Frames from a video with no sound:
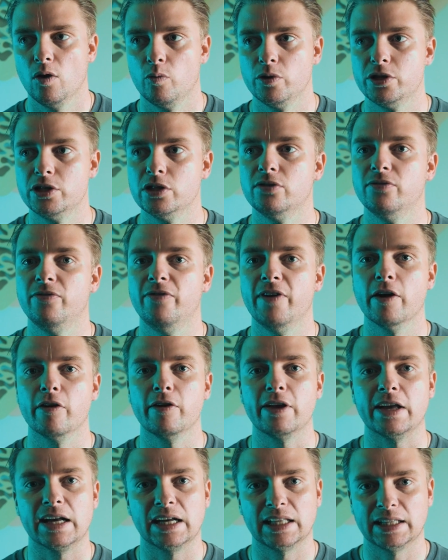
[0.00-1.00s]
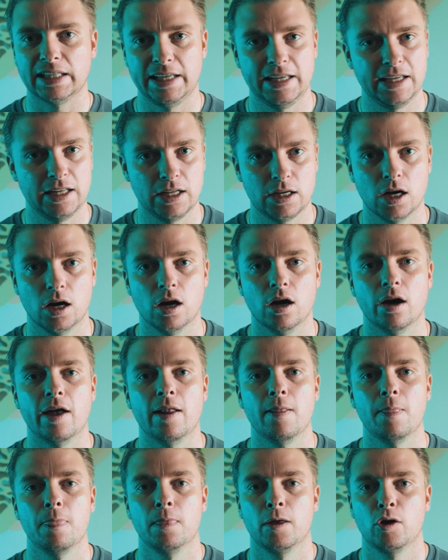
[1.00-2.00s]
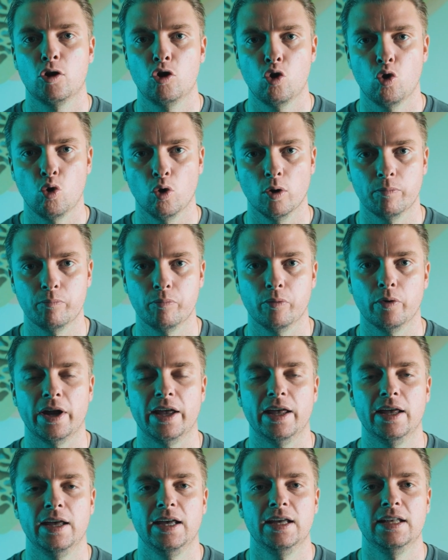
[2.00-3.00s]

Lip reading: which is very clean cut, corporate,